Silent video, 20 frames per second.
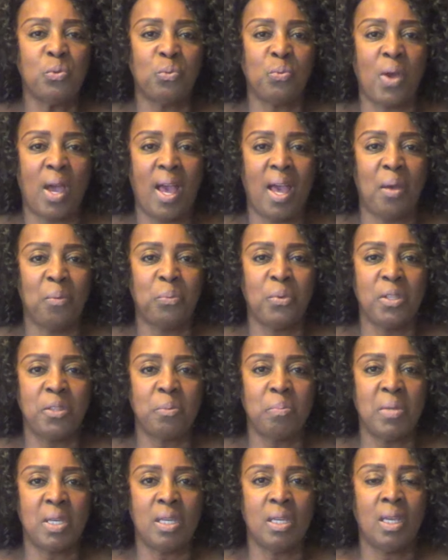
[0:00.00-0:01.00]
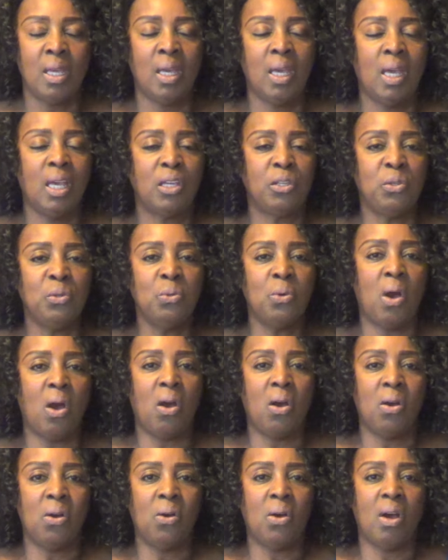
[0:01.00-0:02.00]
who ride with me. You
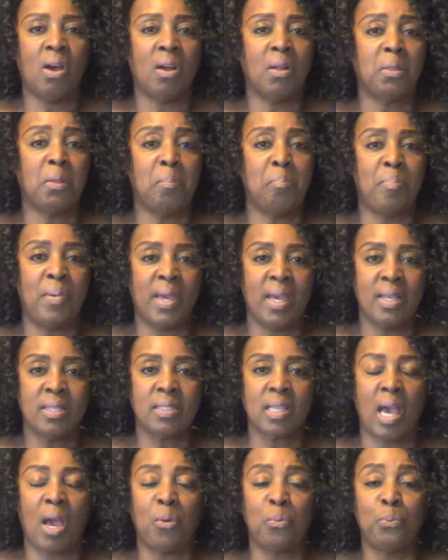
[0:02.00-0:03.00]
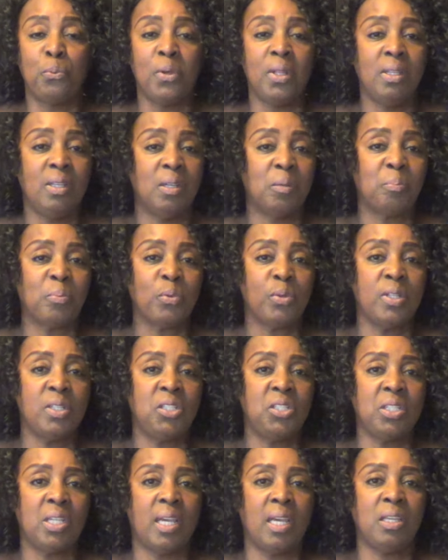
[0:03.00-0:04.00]
all are the best. I really
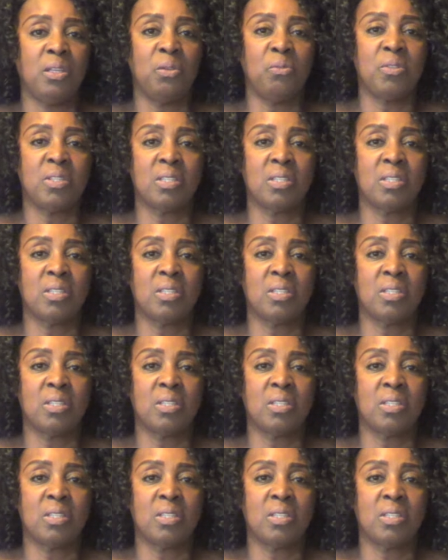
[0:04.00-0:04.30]
appreciate you